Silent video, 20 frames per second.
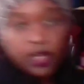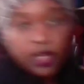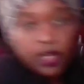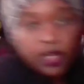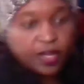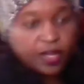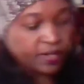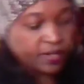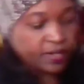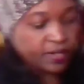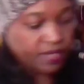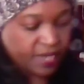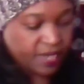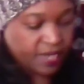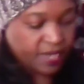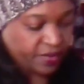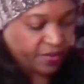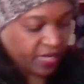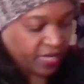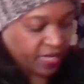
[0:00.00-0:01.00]
cotton that
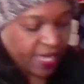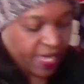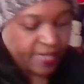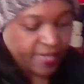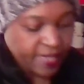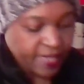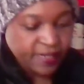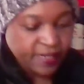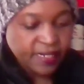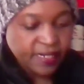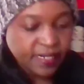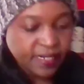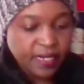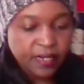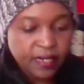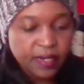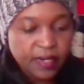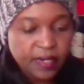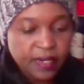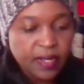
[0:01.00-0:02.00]
I really hadn't seen.